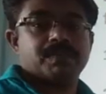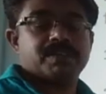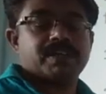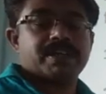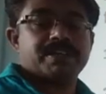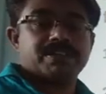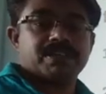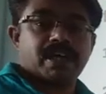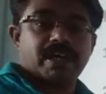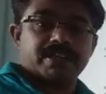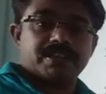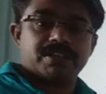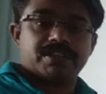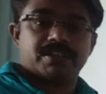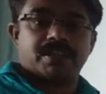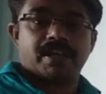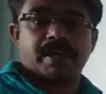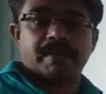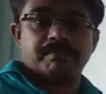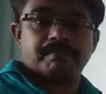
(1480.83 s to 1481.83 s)
That is
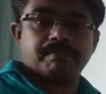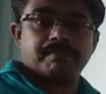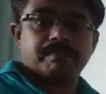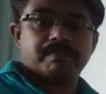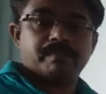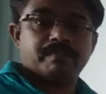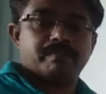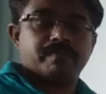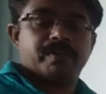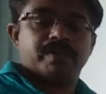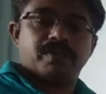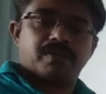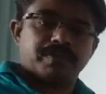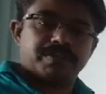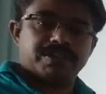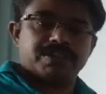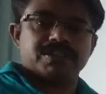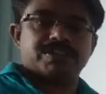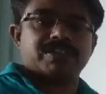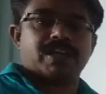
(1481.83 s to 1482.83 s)
another time. We know
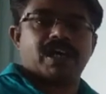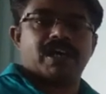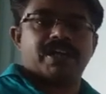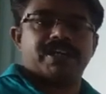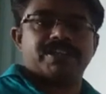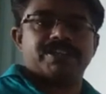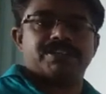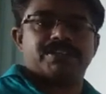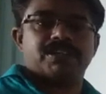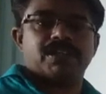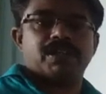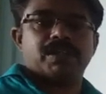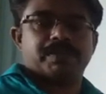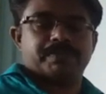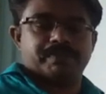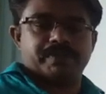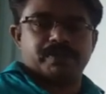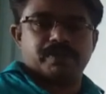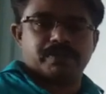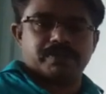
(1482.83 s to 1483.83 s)
it is arranged.
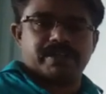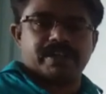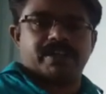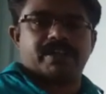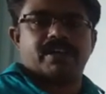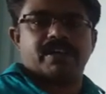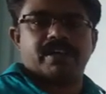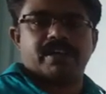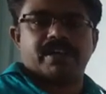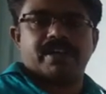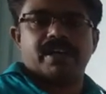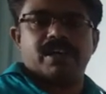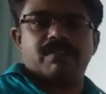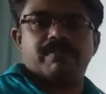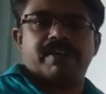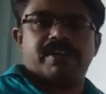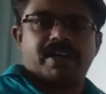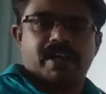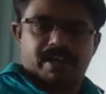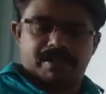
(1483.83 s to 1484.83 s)
We know that
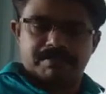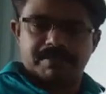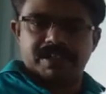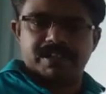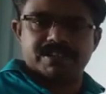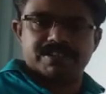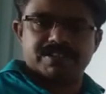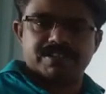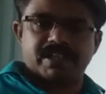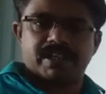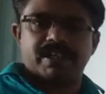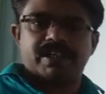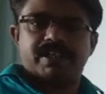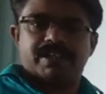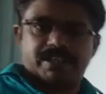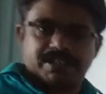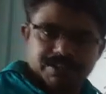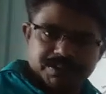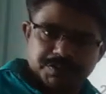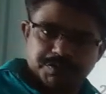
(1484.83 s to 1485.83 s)
railway timing is
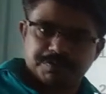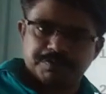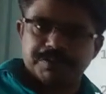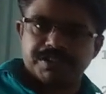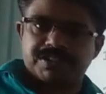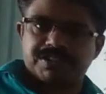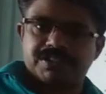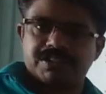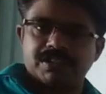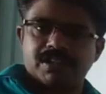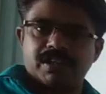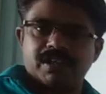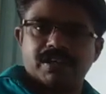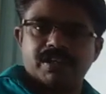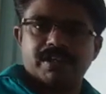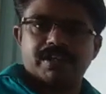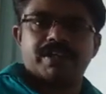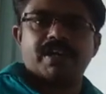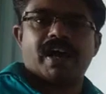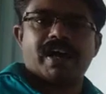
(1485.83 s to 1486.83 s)
it is fixed.
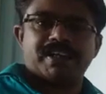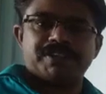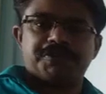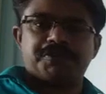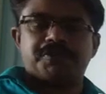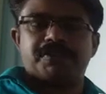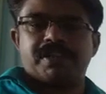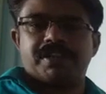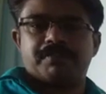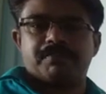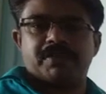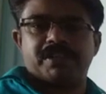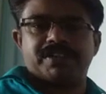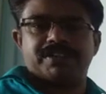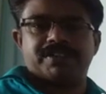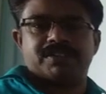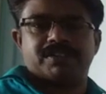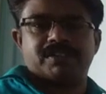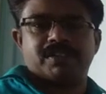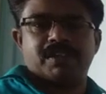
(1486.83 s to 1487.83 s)
It has to take
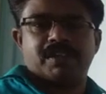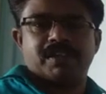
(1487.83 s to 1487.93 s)
place.